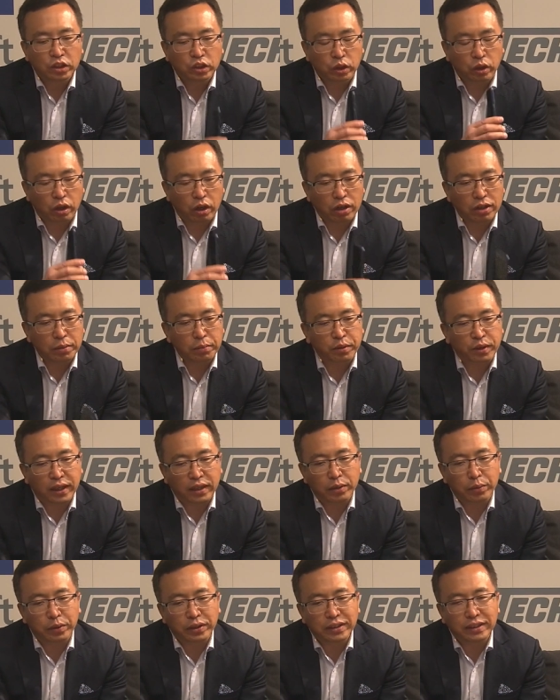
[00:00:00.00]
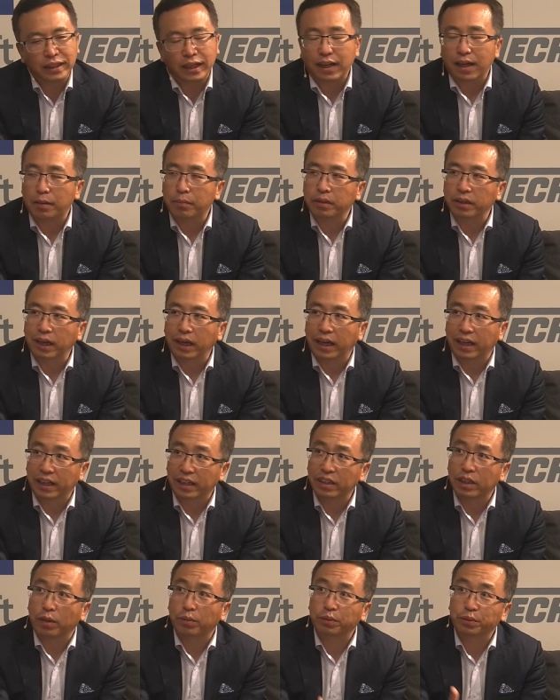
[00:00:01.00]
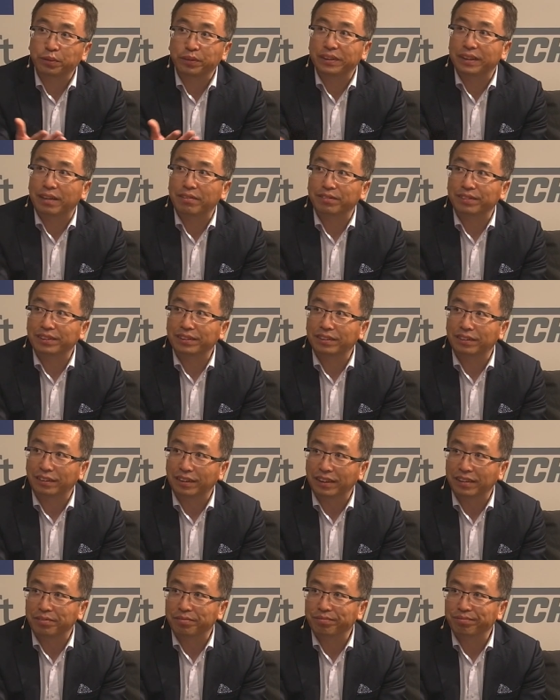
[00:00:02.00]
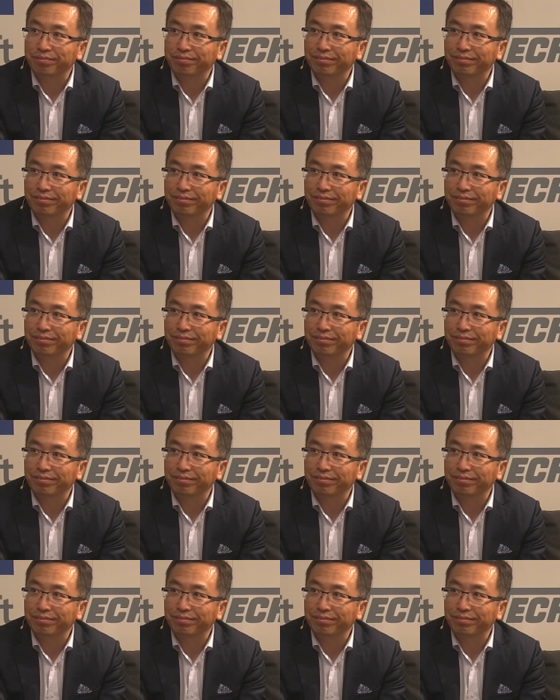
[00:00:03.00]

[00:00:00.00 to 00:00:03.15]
So Honor brand was set up at the end of 2013.